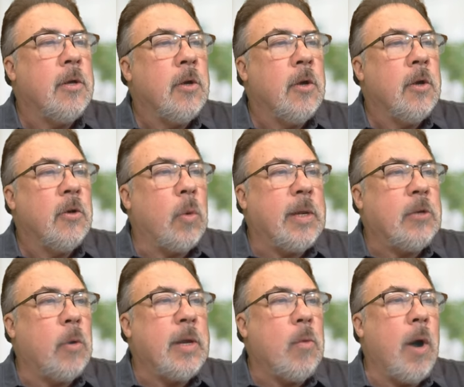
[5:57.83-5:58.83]

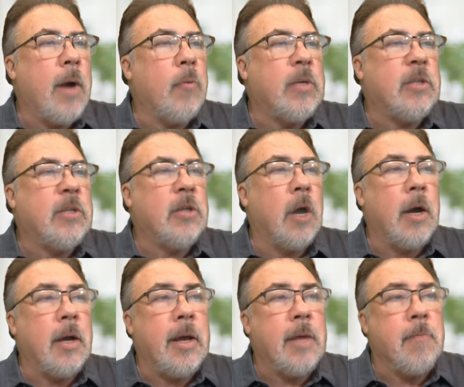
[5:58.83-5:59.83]
2021, we saw
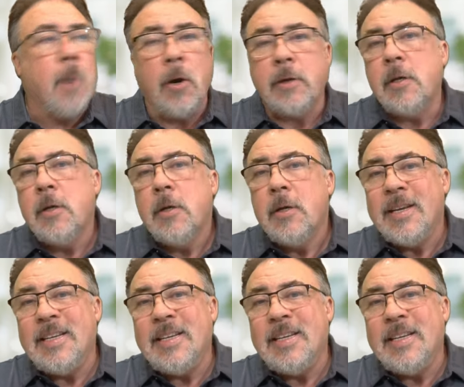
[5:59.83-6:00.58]
a, a marked